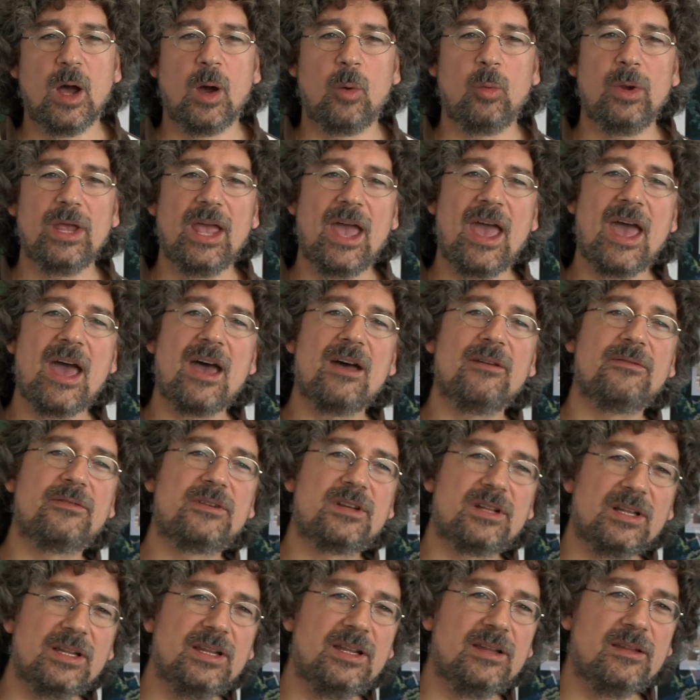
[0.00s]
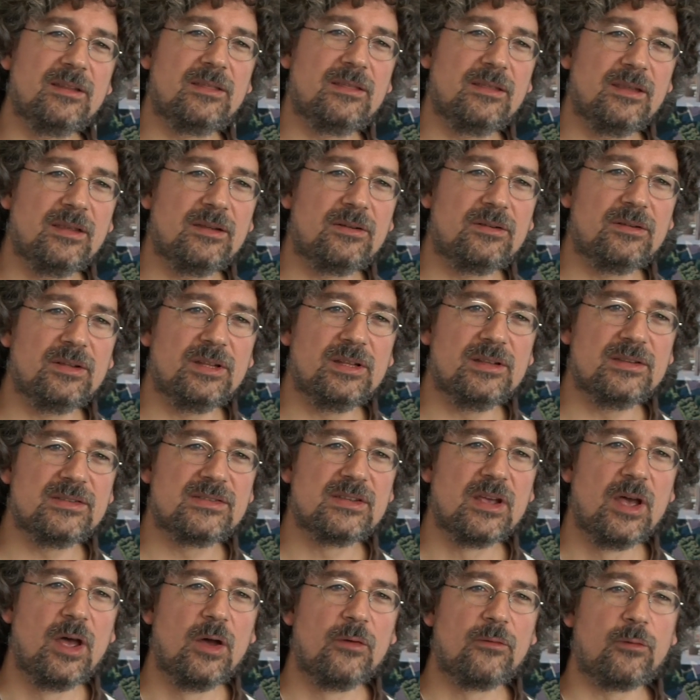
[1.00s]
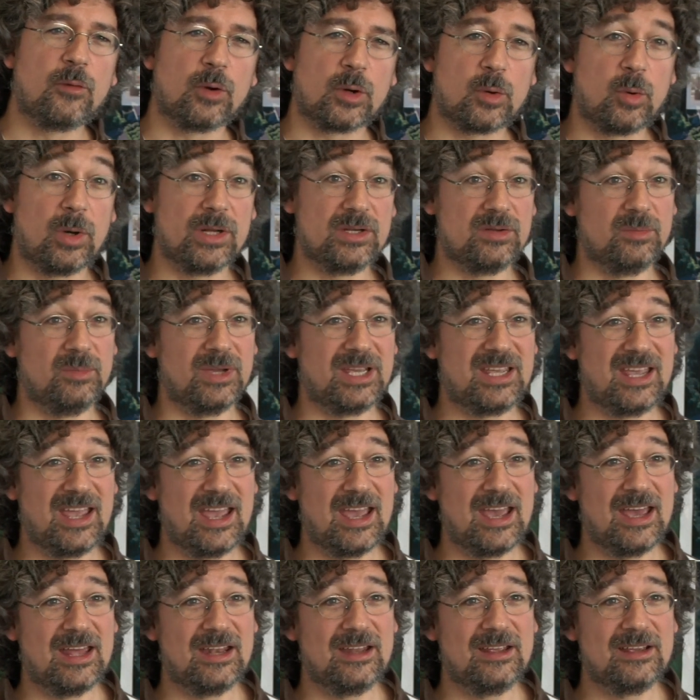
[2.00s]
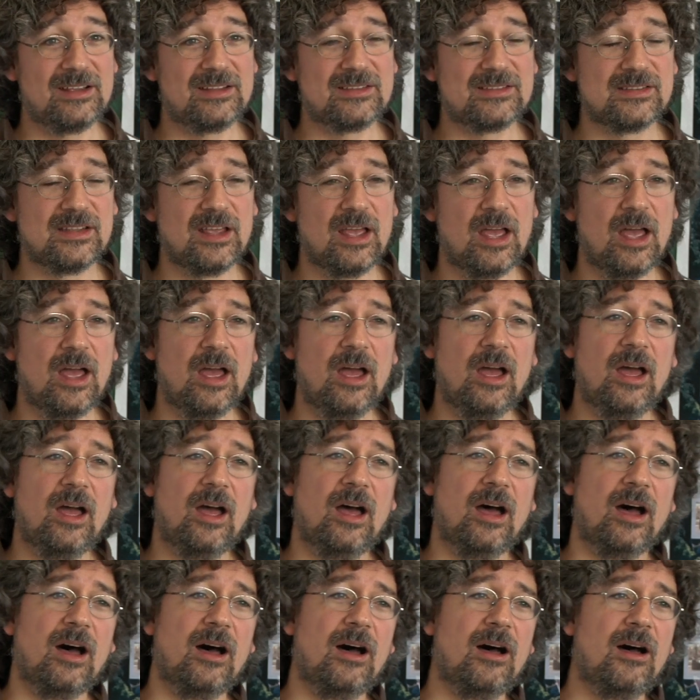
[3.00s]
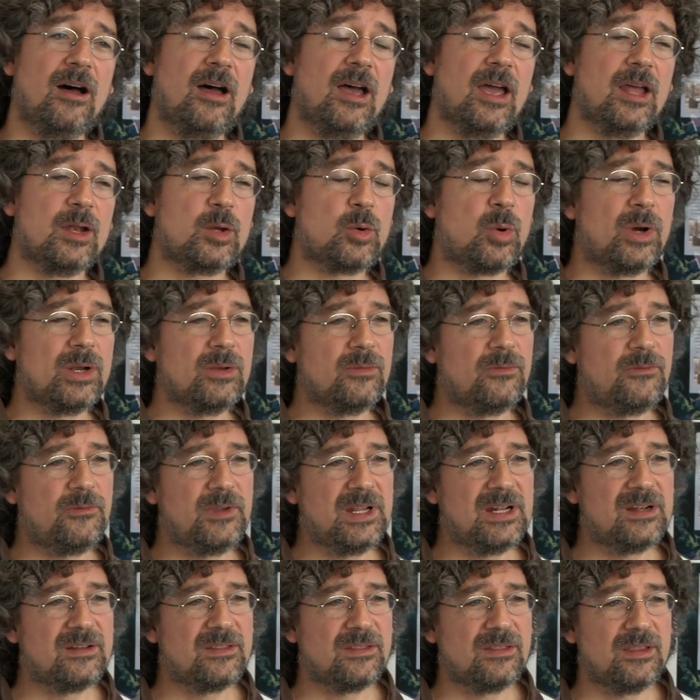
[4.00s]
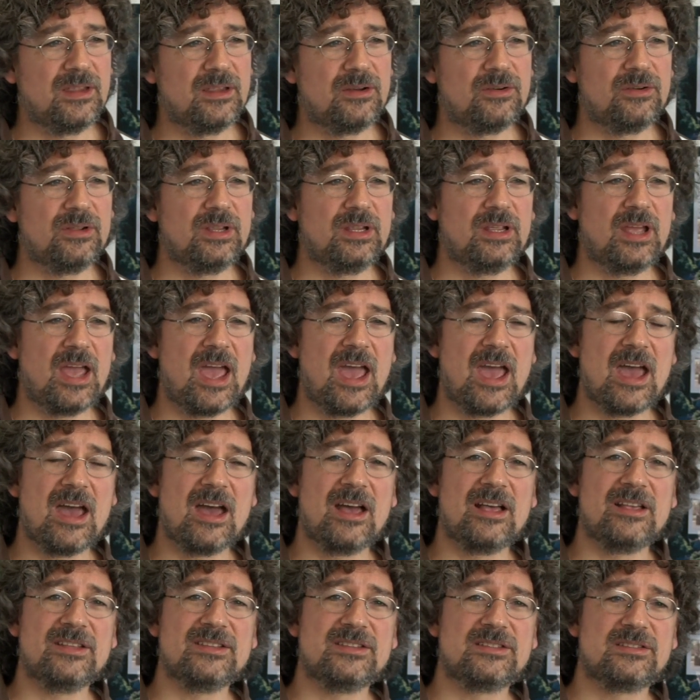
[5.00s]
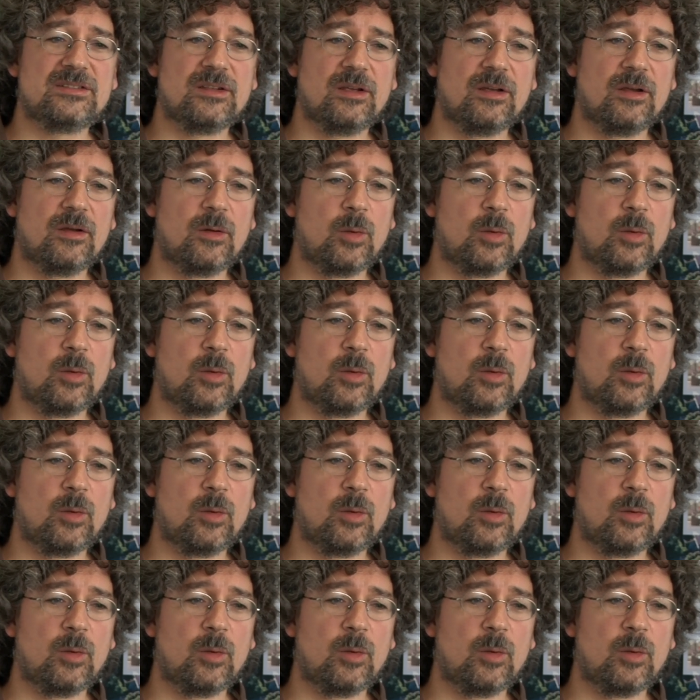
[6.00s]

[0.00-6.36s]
We have clean theories for quantum mechanics, and quantum field theory has